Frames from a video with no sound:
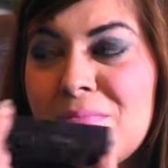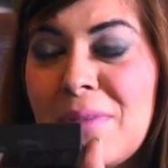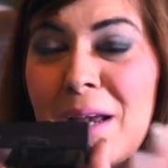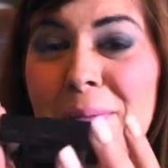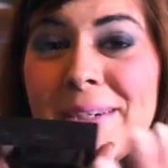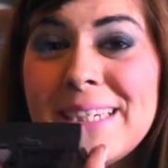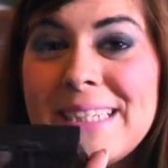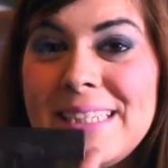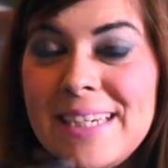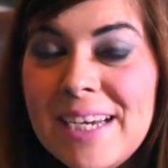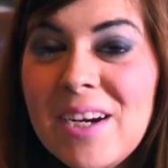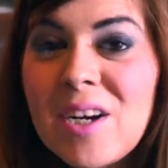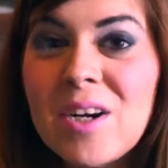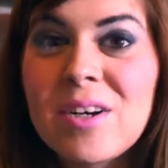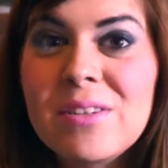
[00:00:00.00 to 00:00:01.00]
maybe a
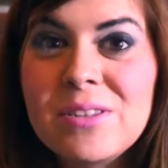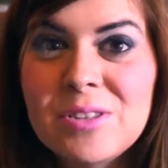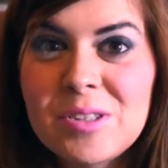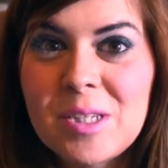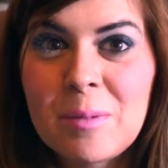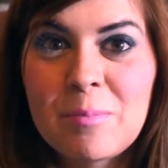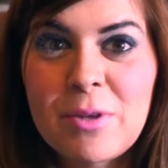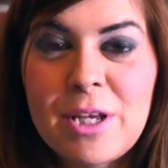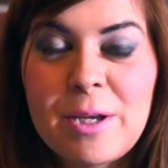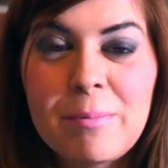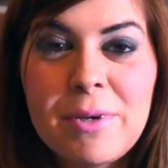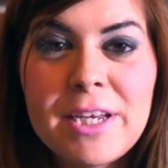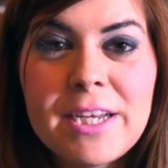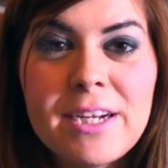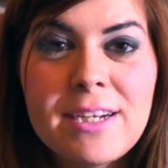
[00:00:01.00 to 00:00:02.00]
year or something
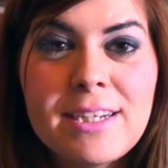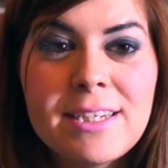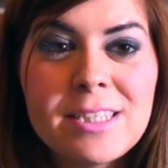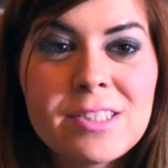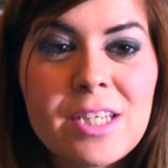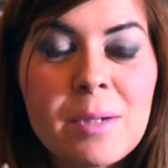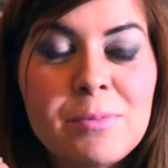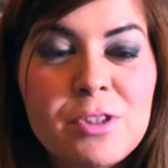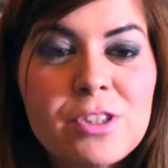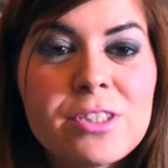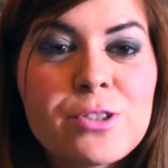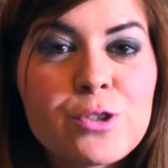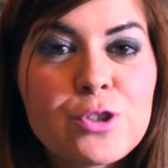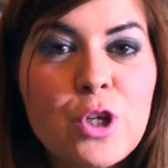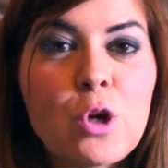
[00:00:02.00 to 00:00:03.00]
because I'm
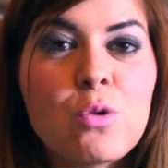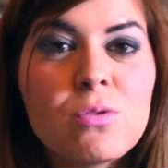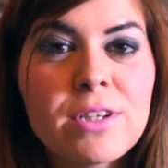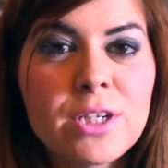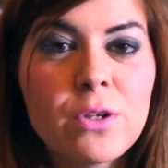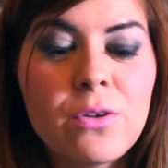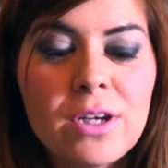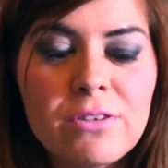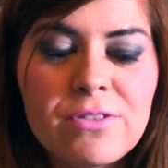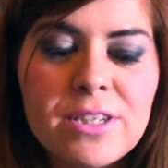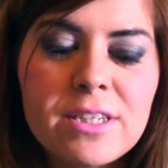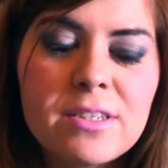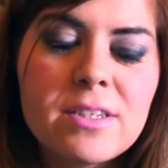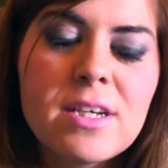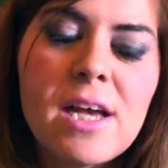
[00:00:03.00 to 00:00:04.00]
using so little of
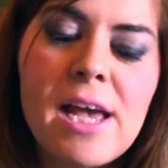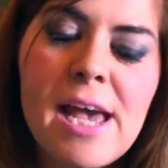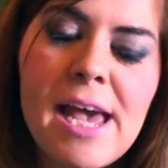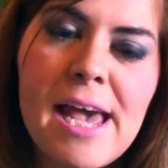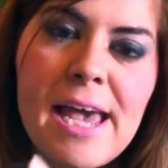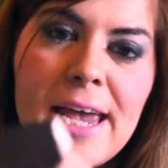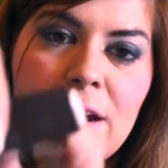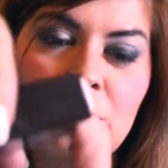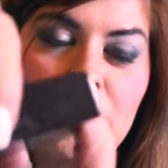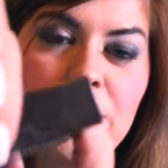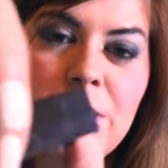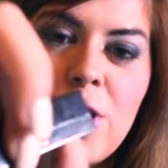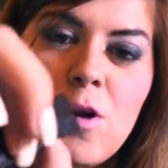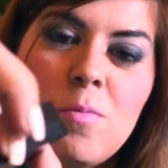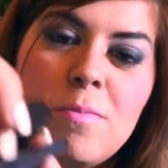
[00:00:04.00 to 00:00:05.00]
it. And when
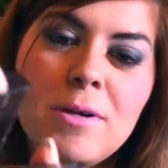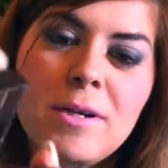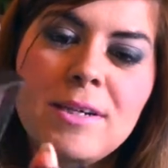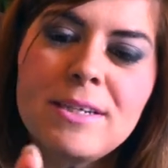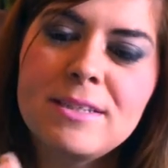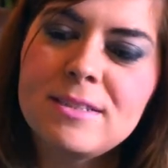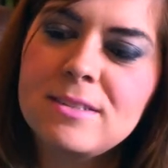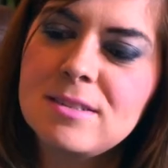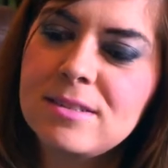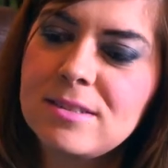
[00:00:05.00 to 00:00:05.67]
you open it,